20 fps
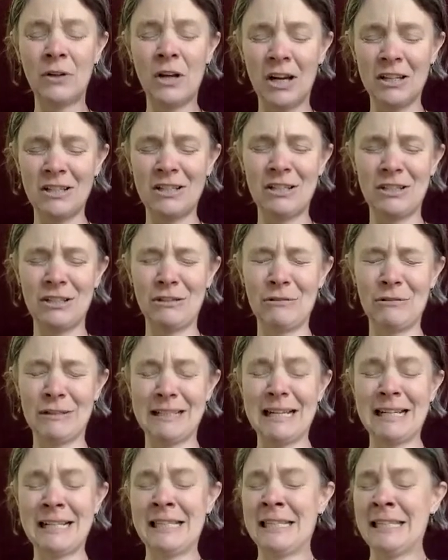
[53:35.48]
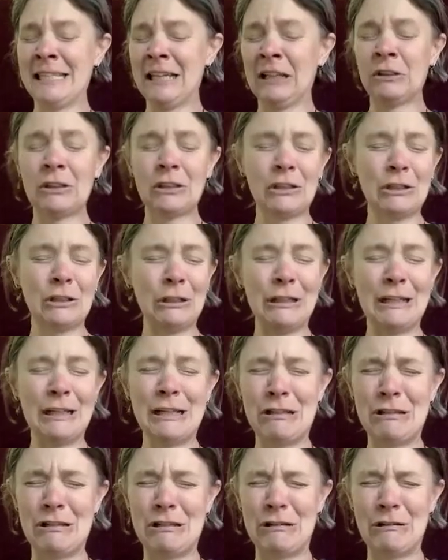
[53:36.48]
not to do it, I still
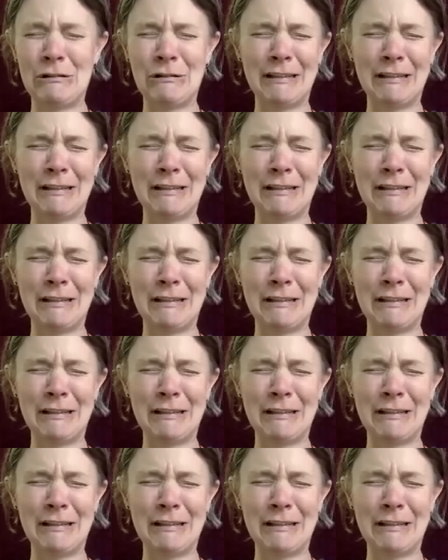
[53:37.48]
couldn't do